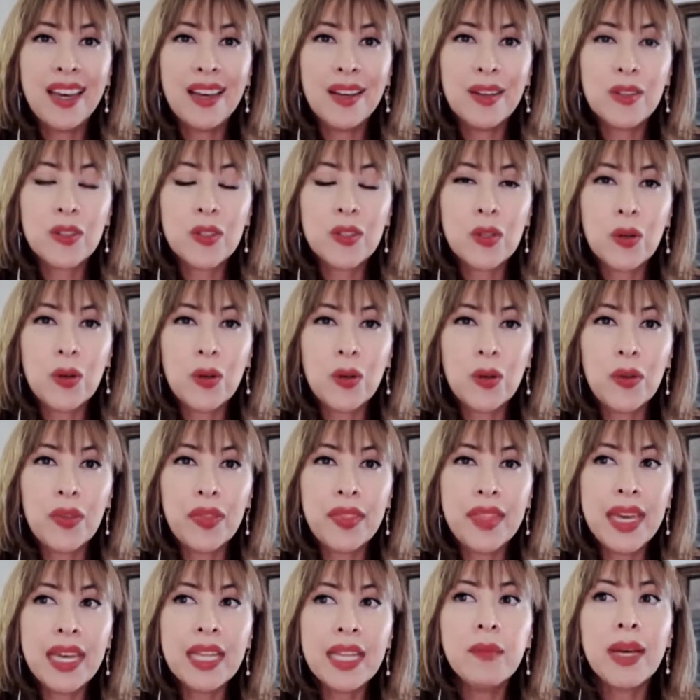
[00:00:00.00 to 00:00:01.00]
So
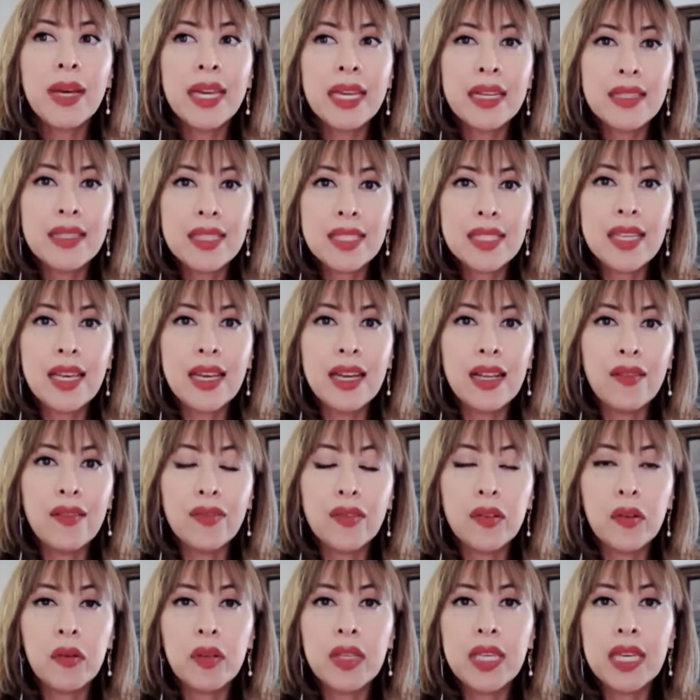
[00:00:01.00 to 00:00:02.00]
that by itself
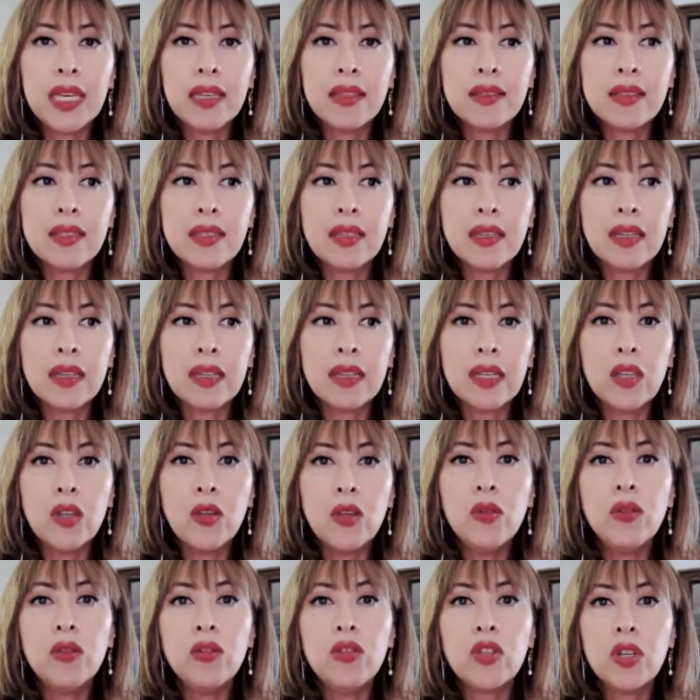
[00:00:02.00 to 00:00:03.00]
creates a
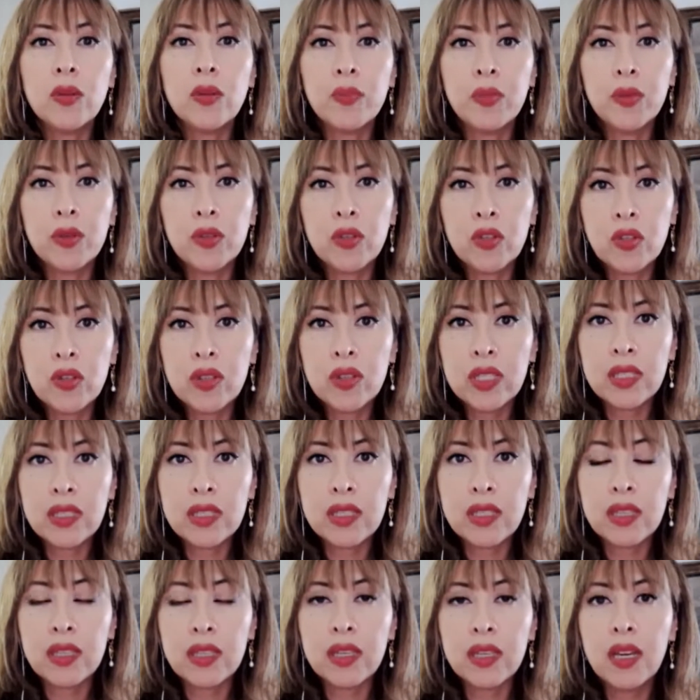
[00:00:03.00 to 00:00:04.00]
huge
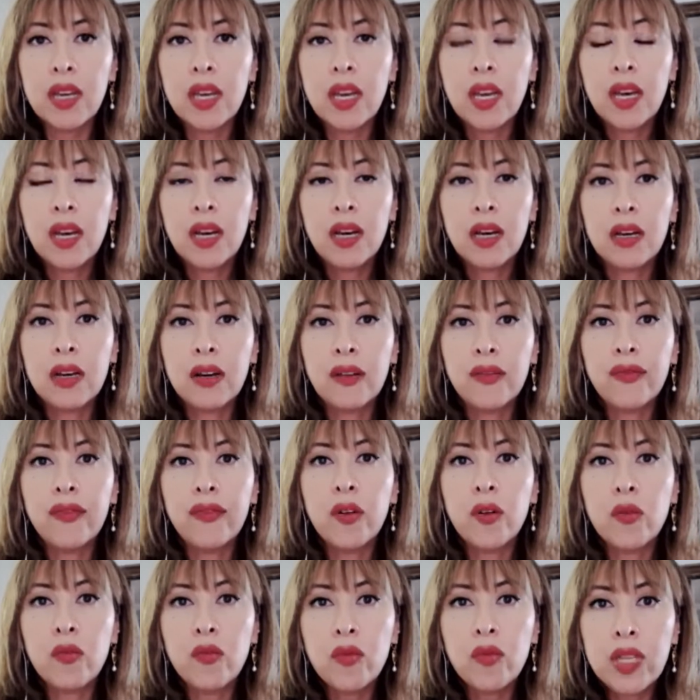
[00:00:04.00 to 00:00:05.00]
opportunity
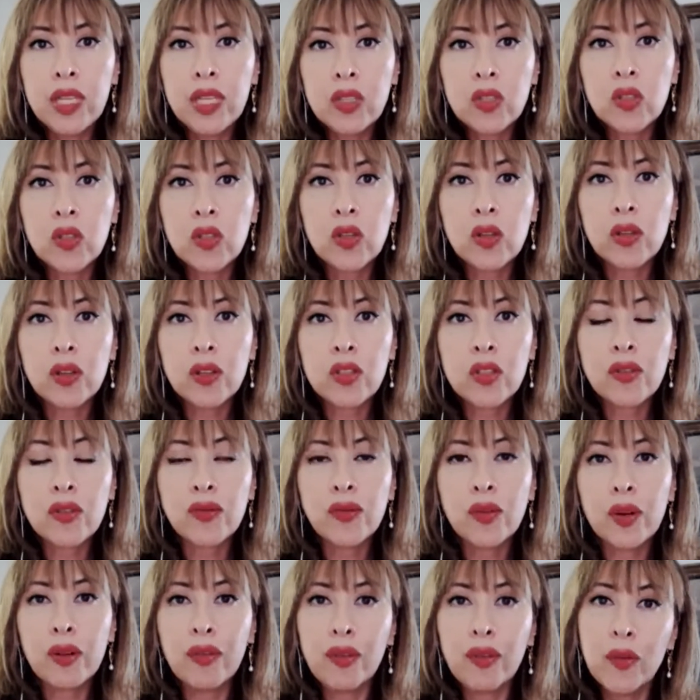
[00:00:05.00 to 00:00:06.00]
for research,
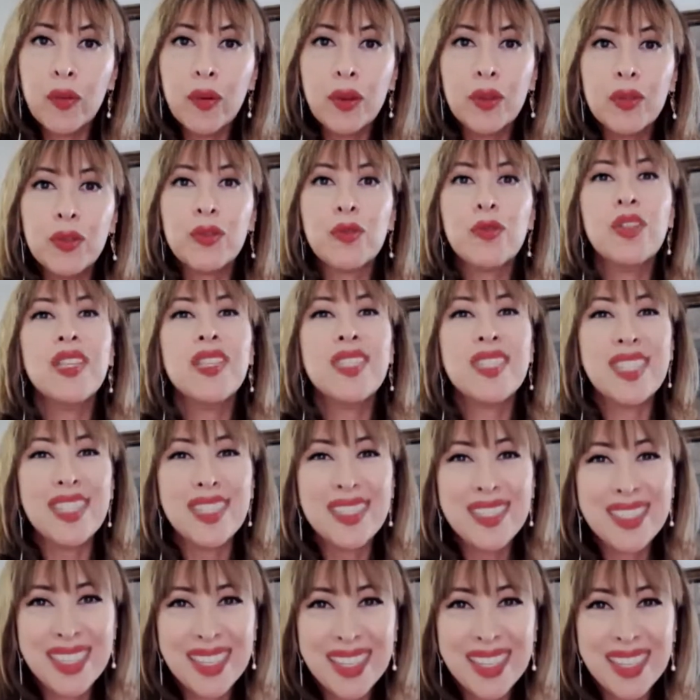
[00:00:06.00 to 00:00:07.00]
for, if you want,
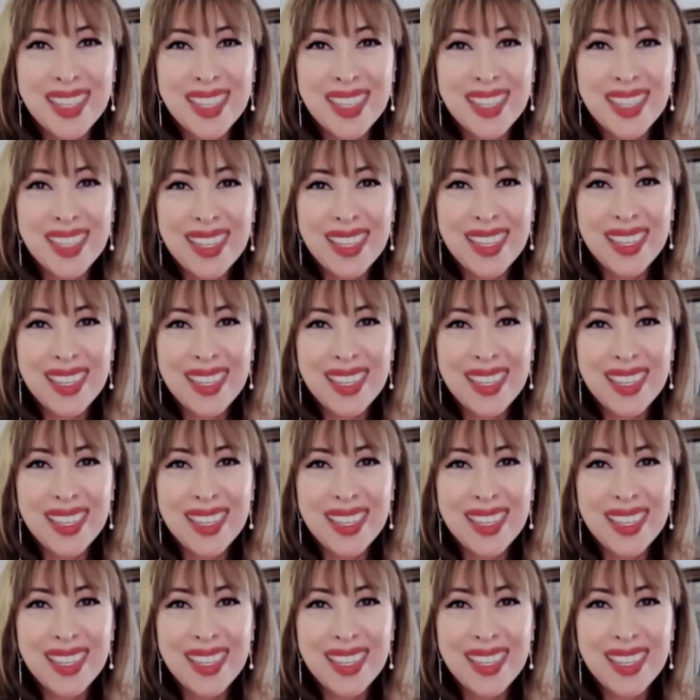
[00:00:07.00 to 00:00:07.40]
resetting